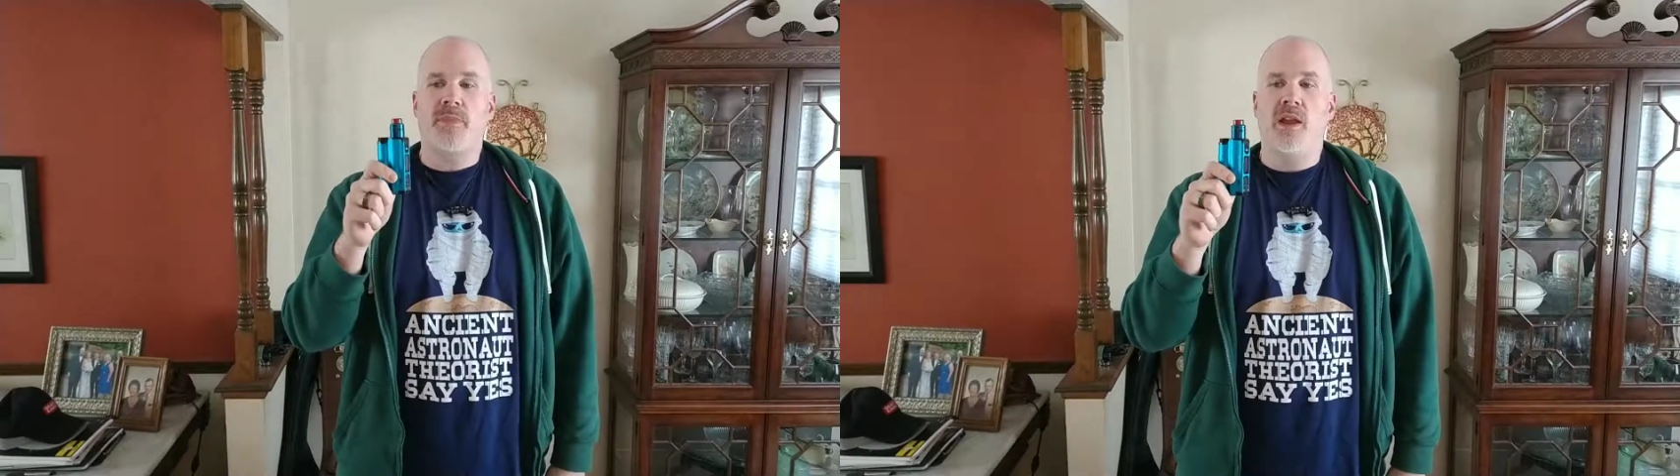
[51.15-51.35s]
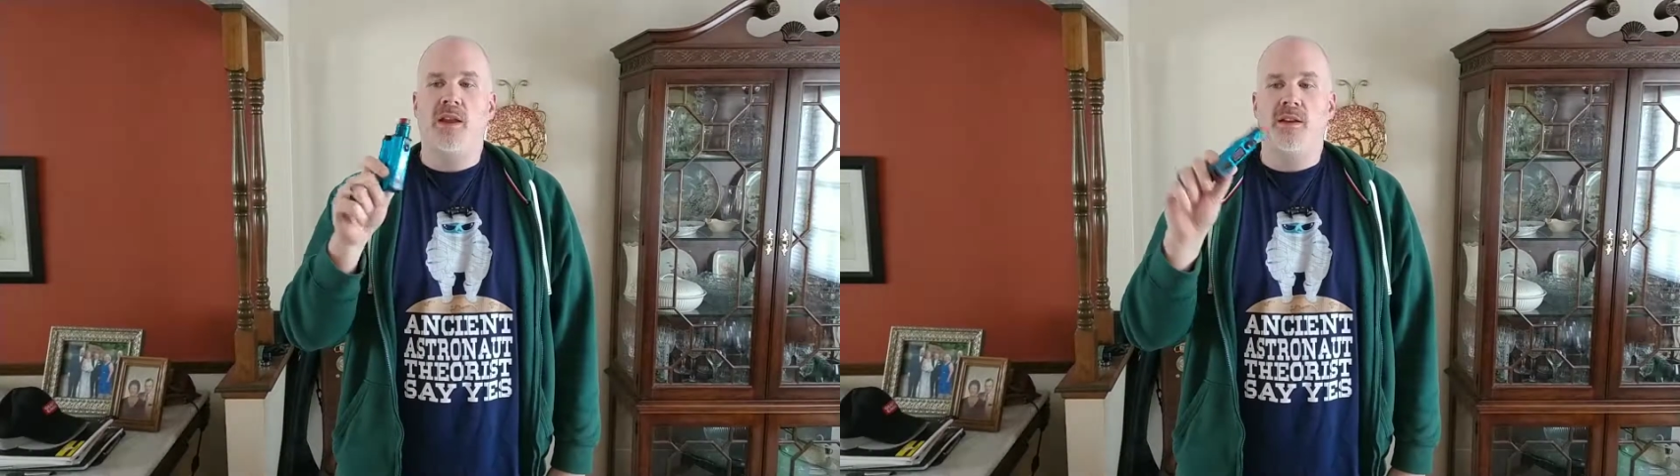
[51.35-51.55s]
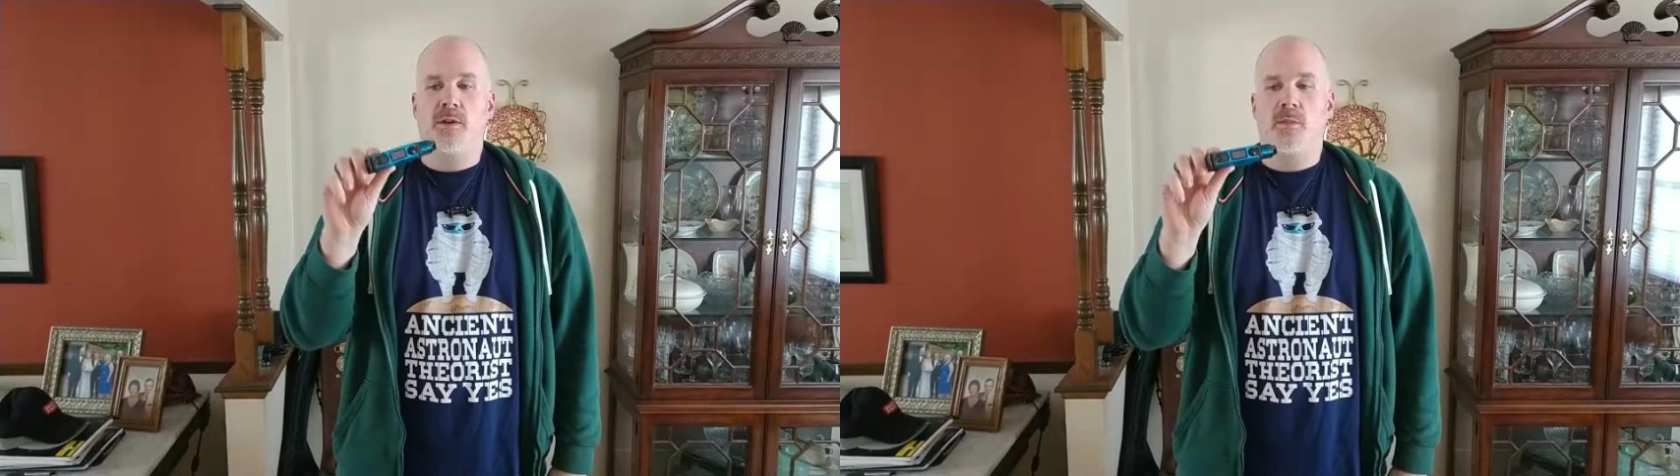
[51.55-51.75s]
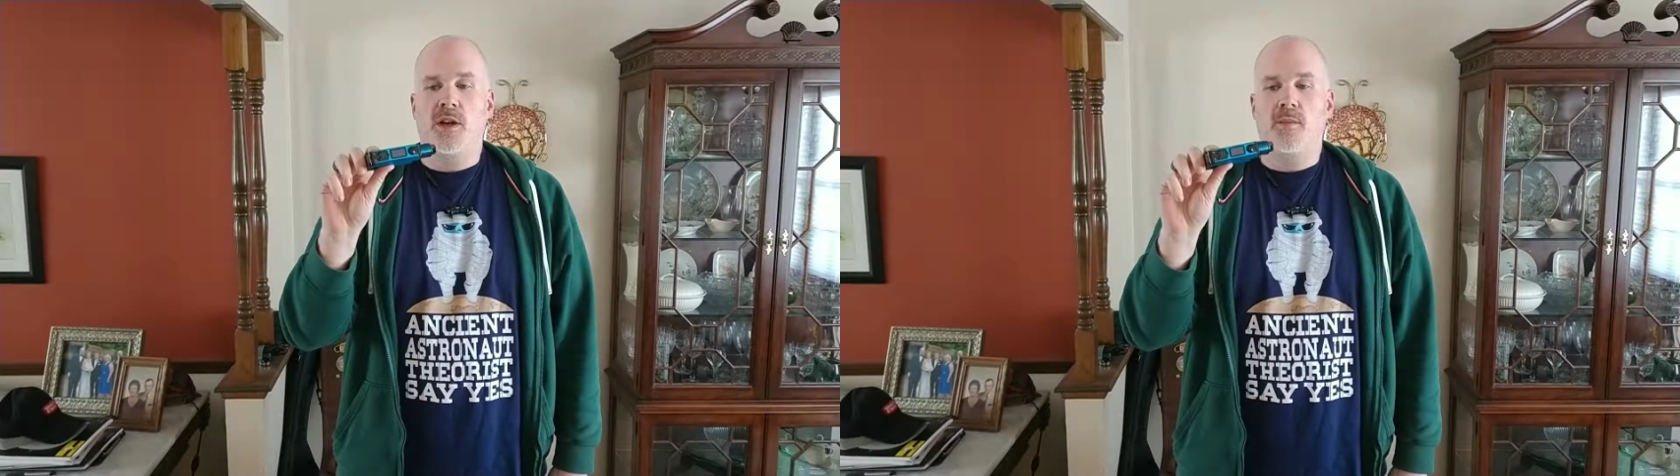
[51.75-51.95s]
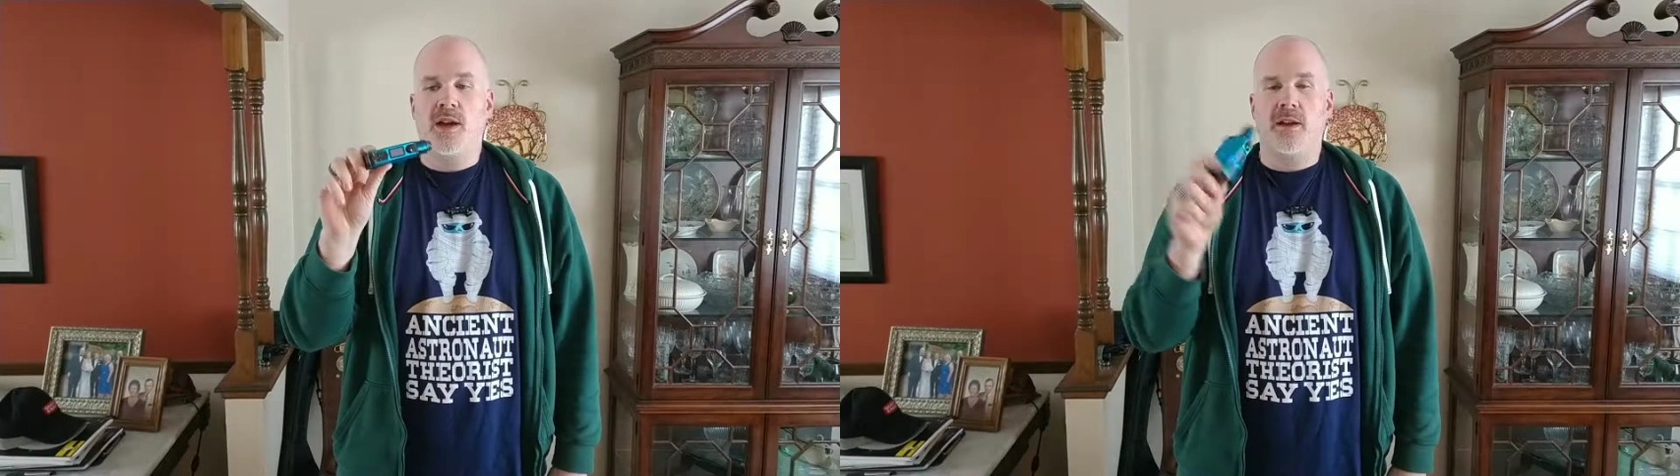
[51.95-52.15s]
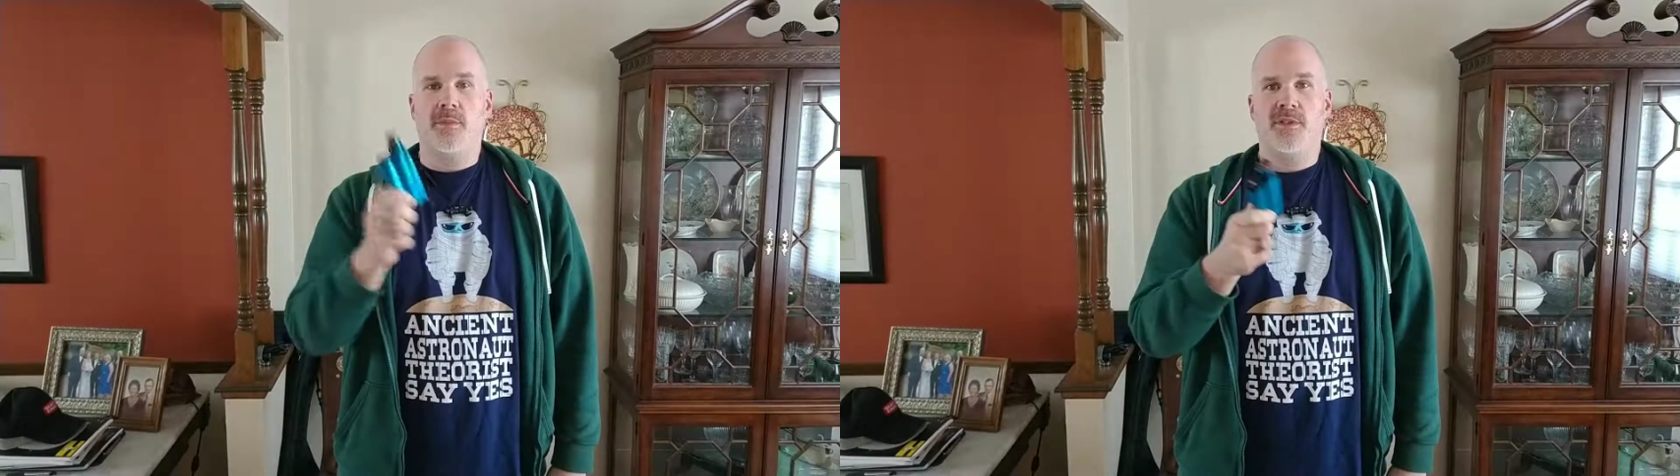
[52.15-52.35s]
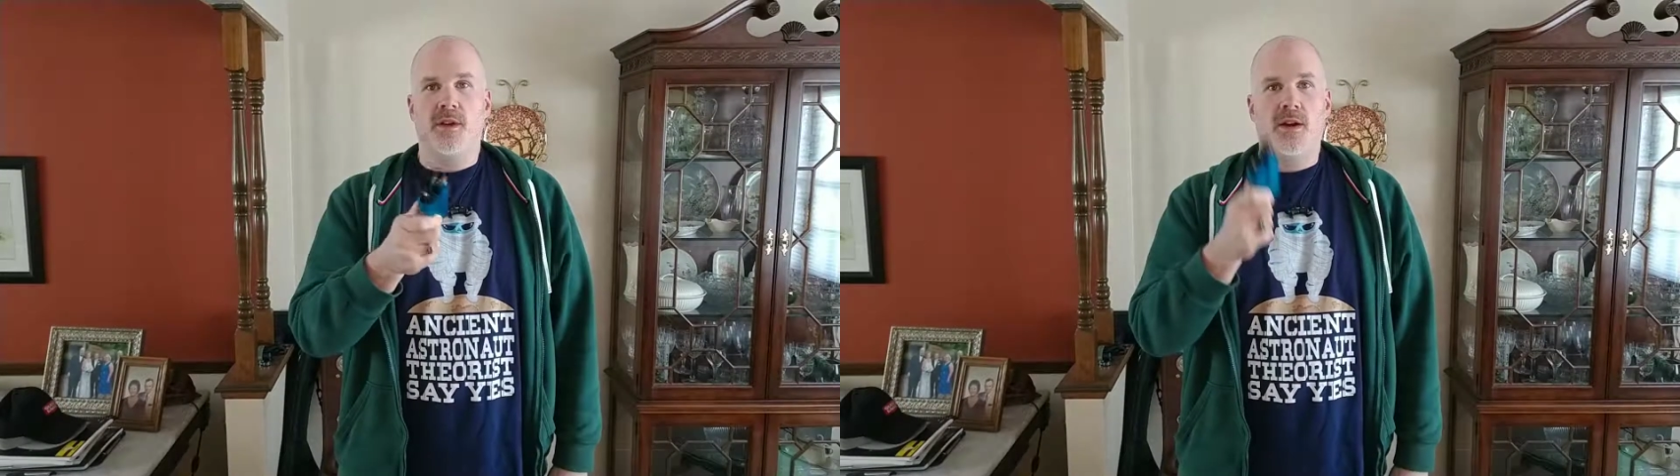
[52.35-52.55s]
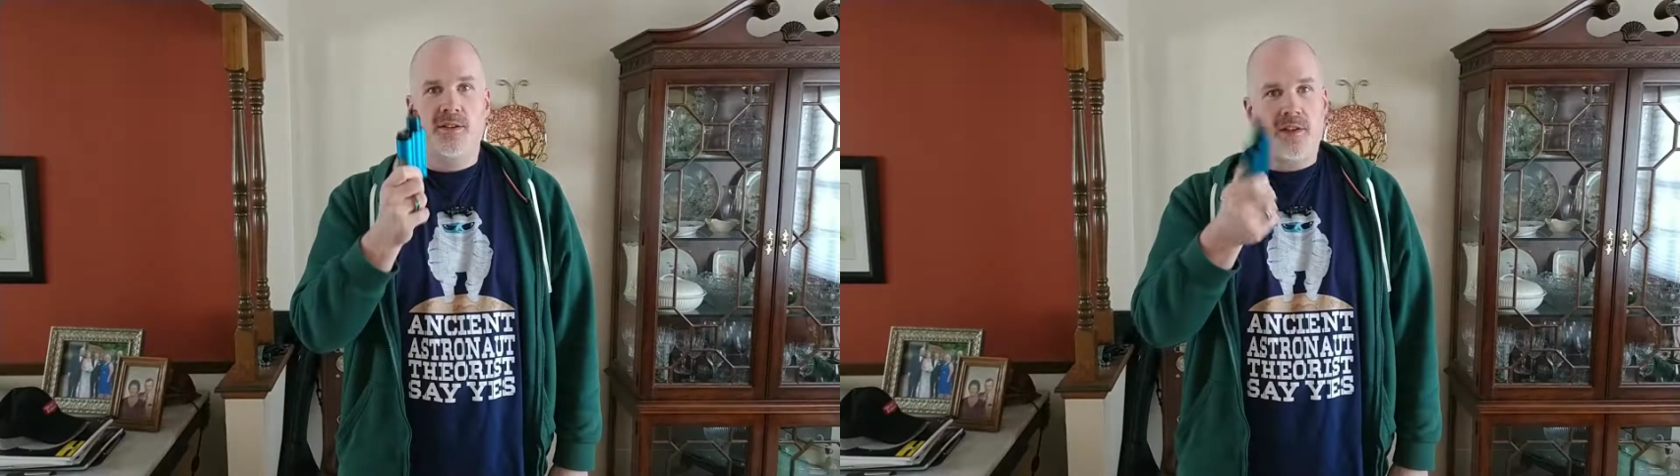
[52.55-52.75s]
And I'll bring it back
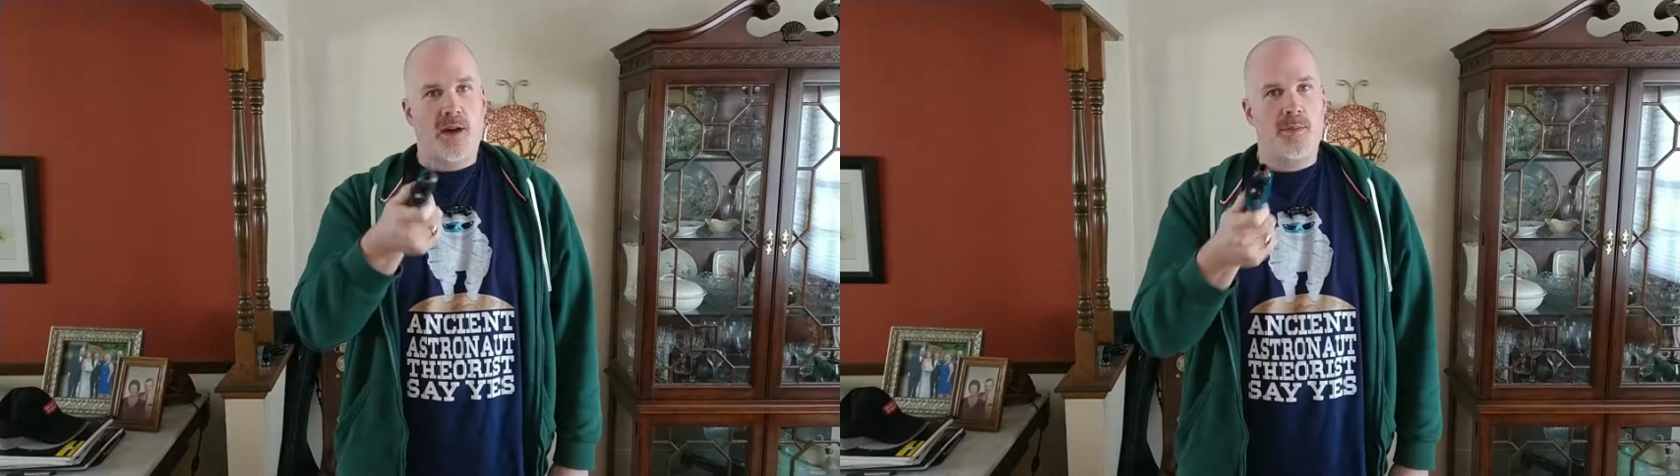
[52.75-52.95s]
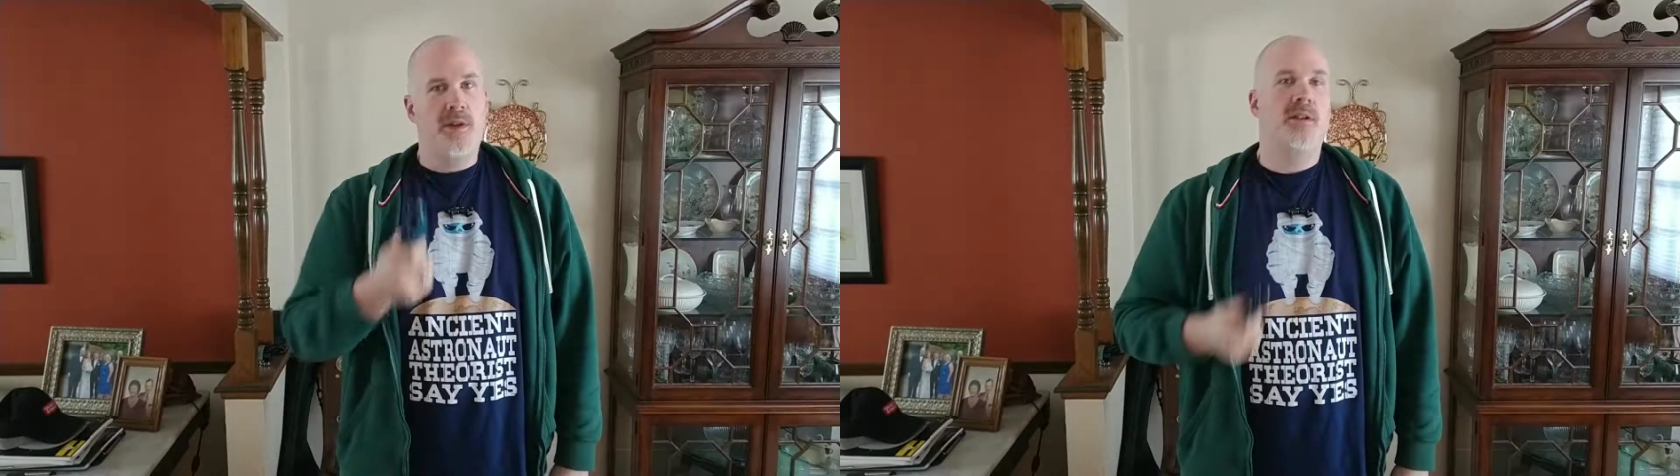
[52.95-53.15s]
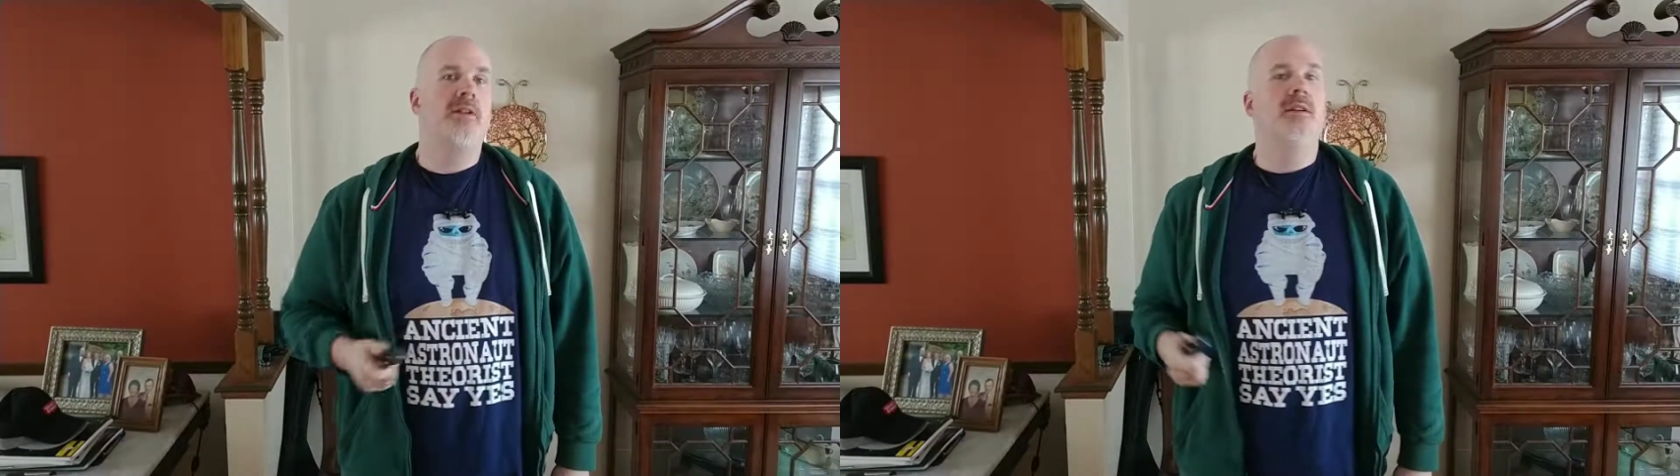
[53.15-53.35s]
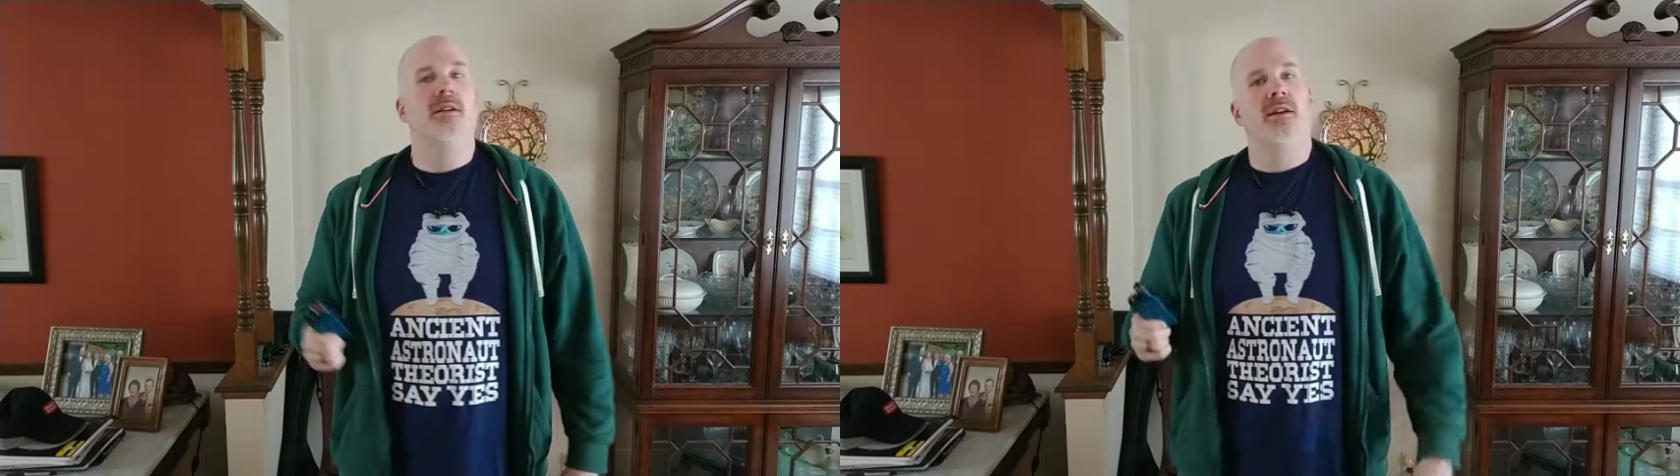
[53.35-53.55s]
on top here,